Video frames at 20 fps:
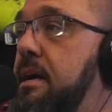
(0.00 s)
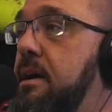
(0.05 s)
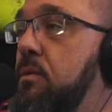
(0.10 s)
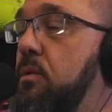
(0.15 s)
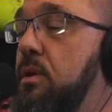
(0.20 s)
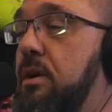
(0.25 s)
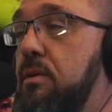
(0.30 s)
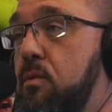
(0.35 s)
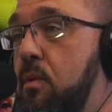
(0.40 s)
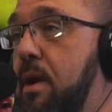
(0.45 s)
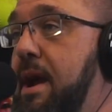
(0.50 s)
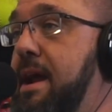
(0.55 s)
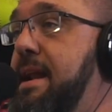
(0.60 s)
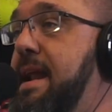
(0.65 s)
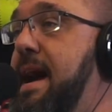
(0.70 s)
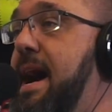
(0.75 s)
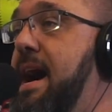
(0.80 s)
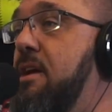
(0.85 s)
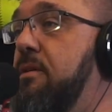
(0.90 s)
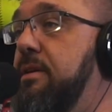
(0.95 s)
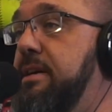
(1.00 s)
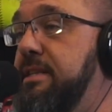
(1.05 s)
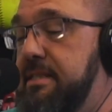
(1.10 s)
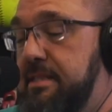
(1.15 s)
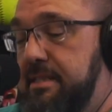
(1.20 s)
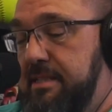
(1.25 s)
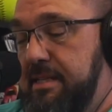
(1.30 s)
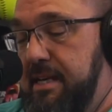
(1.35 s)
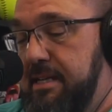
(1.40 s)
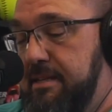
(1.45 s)
Well, right now
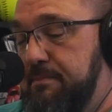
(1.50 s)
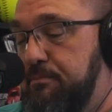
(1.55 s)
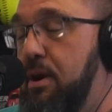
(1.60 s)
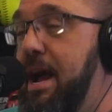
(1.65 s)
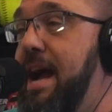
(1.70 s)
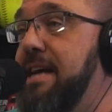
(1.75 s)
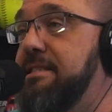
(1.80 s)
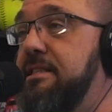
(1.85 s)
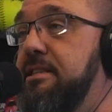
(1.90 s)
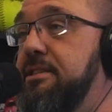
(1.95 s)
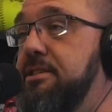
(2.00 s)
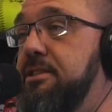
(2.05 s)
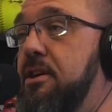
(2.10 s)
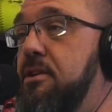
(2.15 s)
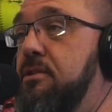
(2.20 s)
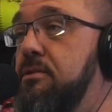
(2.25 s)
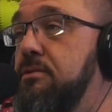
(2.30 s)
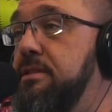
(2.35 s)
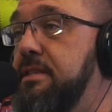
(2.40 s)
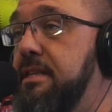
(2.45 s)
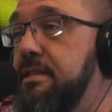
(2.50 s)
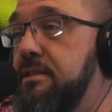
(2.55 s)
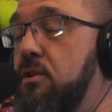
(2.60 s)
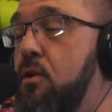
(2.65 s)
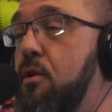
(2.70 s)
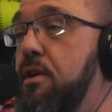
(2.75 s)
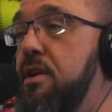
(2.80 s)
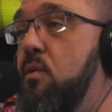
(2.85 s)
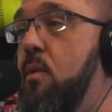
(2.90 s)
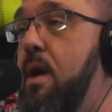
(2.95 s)
it's Braxton Jones, it's
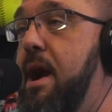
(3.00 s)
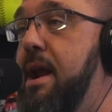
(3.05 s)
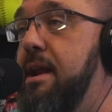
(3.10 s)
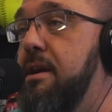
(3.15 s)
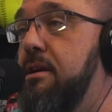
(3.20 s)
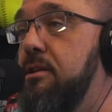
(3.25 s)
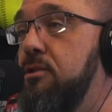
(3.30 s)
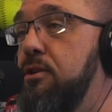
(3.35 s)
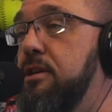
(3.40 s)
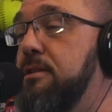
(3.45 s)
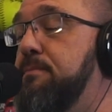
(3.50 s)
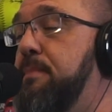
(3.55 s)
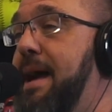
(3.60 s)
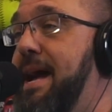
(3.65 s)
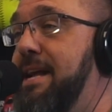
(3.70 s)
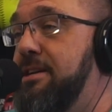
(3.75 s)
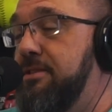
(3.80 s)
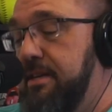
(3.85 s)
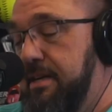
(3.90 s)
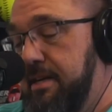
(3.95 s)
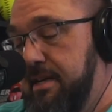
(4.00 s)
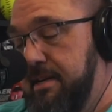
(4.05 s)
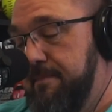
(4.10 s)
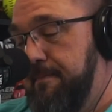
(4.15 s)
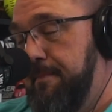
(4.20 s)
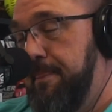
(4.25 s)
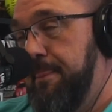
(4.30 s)
Cody Whitehair, Lucas Patrick.